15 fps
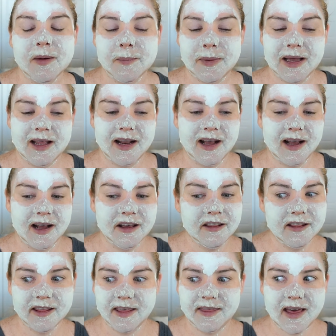But uh,
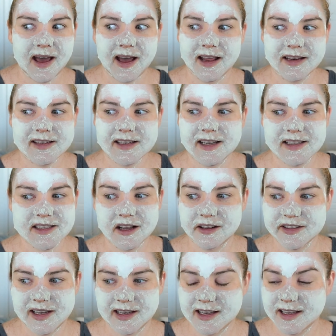other than that, it's
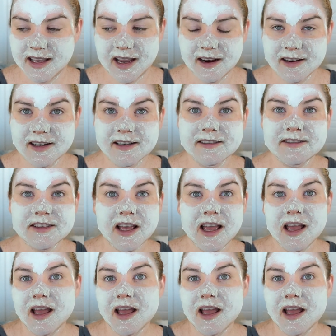all taken care of.